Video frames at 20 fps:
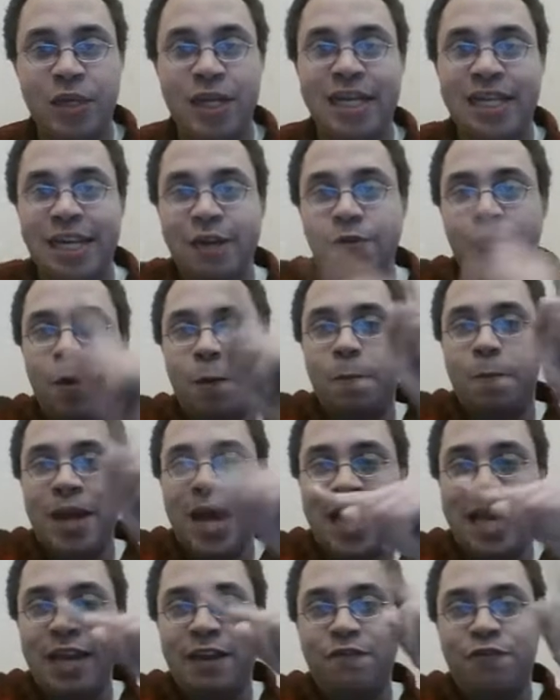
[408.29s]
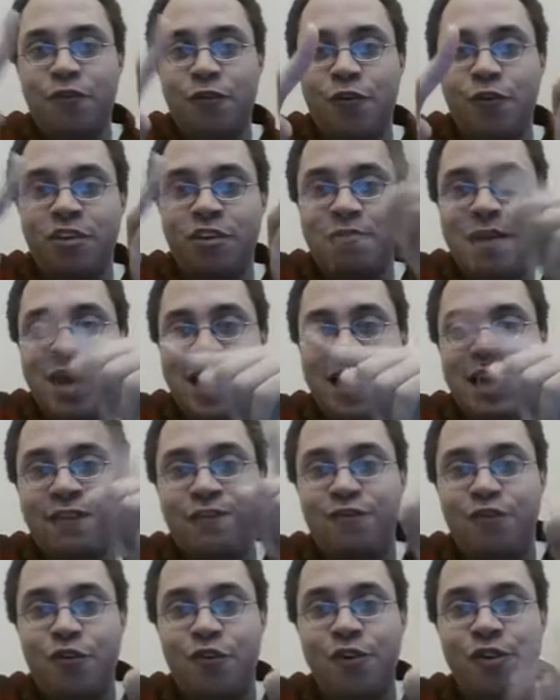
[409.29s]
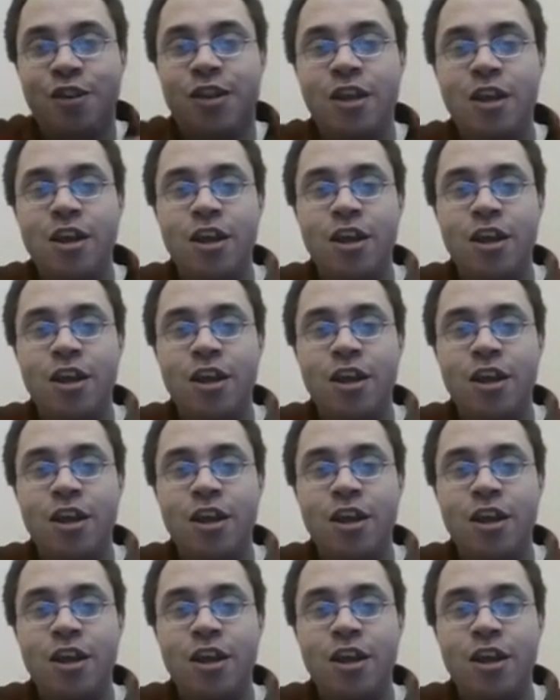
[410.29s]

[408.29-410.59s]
and then it'll go back and forth, back and forth.